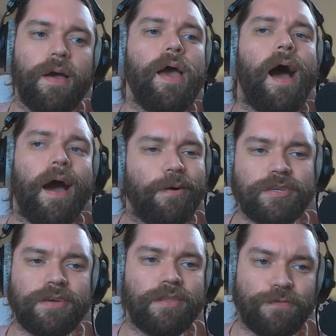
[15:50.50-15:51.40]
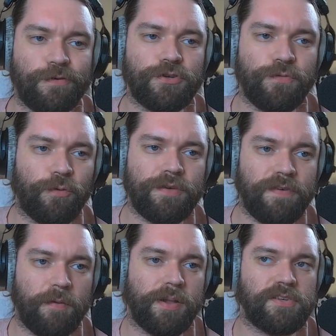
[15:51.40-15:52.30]
I always say like the first
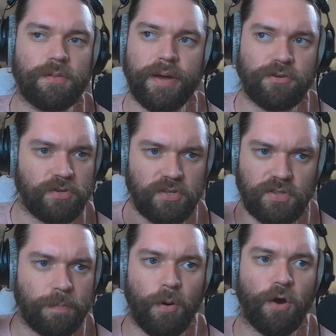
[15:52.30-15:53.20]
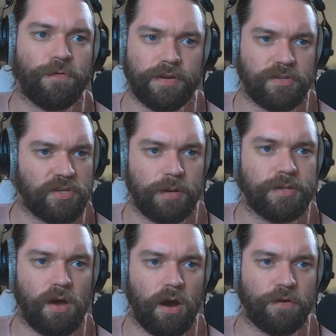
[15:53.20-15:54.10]
45 minutes of The Matrix is the perfect
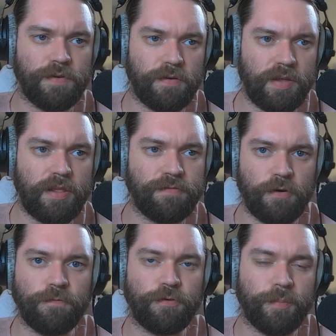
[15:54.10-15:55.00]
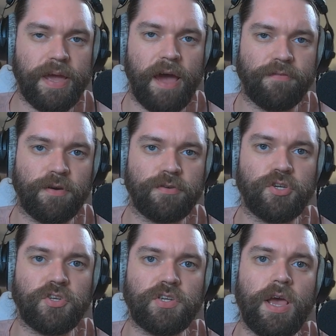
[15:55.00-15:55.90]
cinematography of any film for me ever.
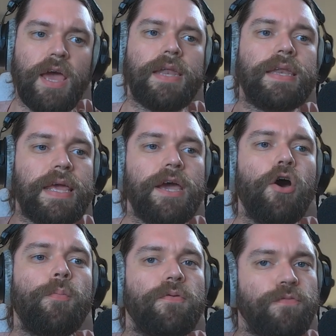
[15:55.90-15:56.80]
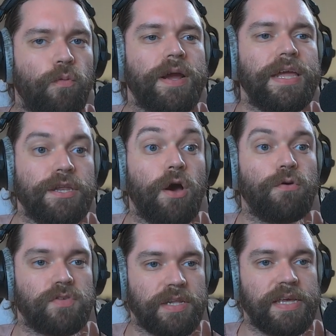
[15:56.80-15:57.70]
Just Neo before he
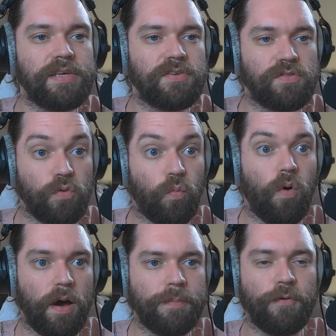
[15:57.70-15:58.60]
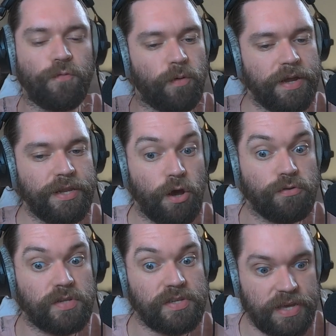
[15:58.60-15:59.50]
knows that he's the one, before he
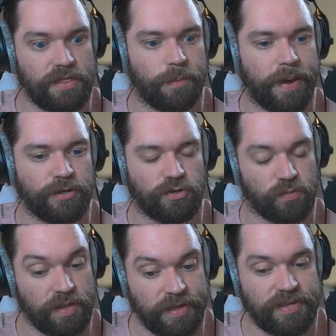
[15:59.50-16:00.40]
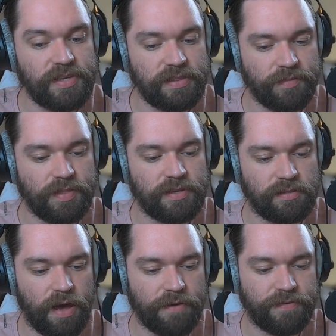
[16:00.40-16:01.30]
knows that he's in the Matrix, when he thinks he's living this
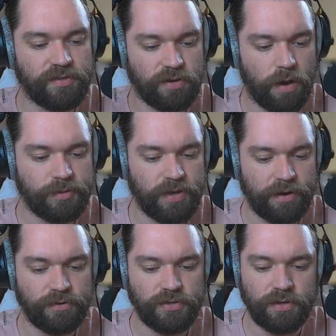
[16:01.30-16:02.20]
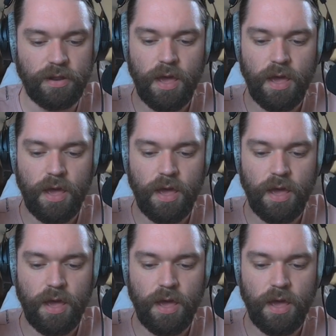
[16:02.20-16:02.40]
life as Thomas Anderson.